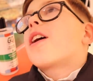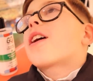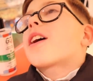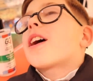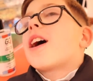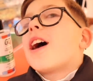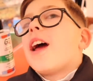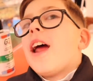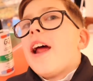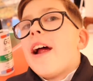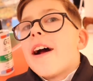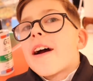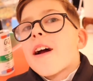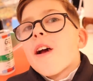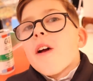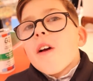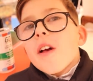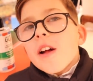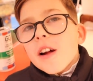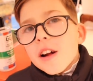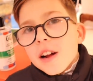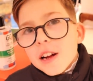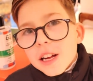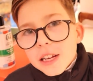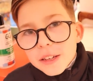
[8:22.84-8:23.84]
Okay,
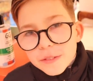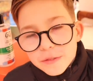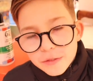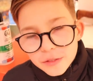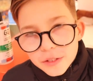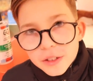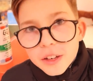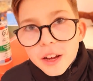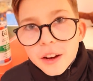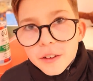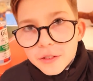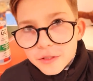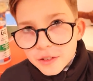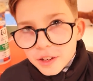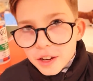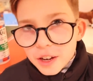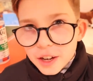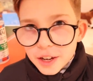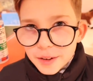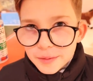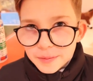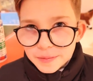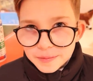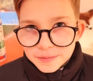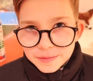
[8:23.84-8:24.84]
I've enough
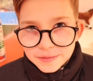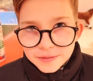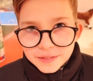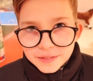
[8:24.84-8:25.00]
time.